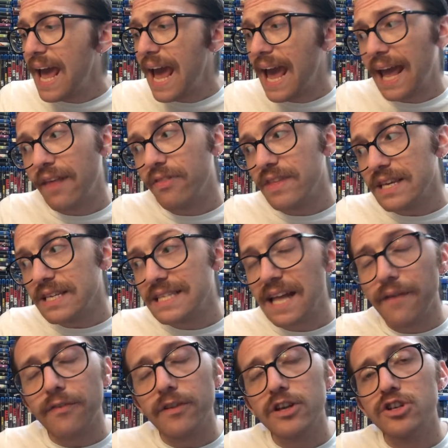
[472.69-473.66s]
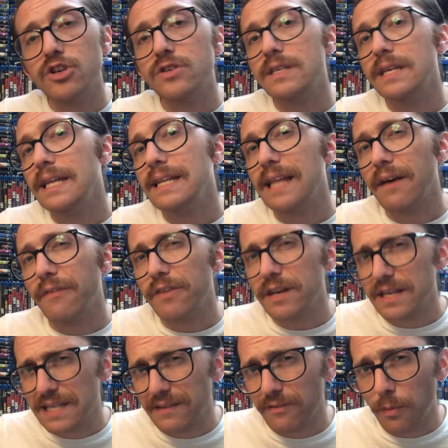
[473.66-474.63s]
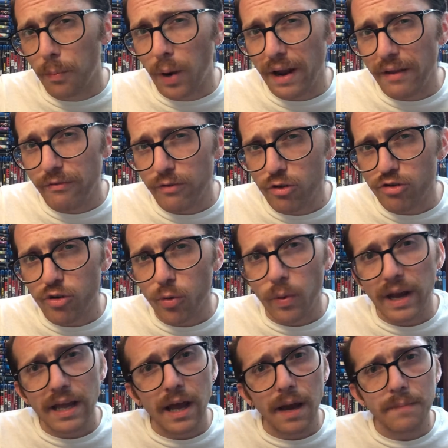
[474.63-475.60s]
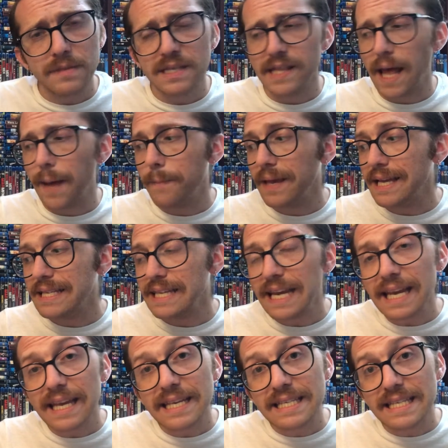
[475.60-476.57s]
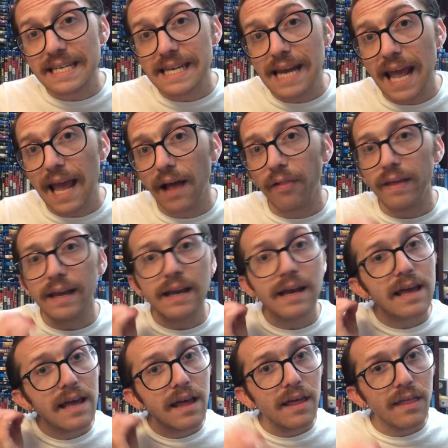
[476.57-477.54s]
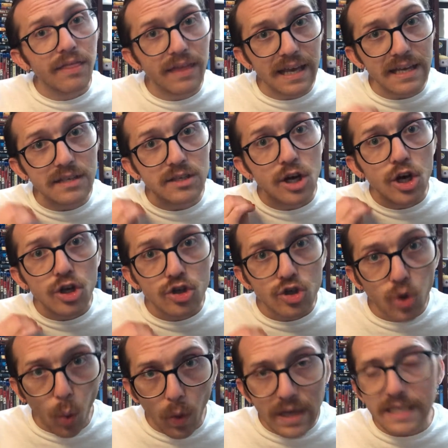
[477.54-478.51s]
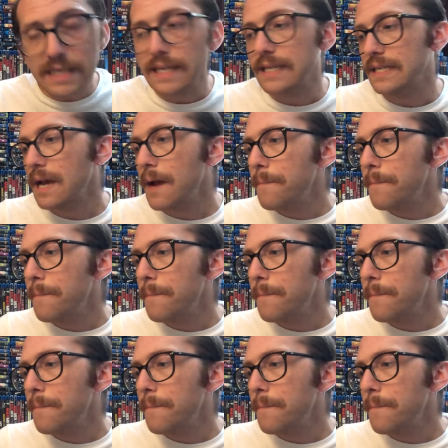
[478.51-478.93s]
And this definitely shows that he definitely does have a bright future when it comes to that, because he is nailing these choices.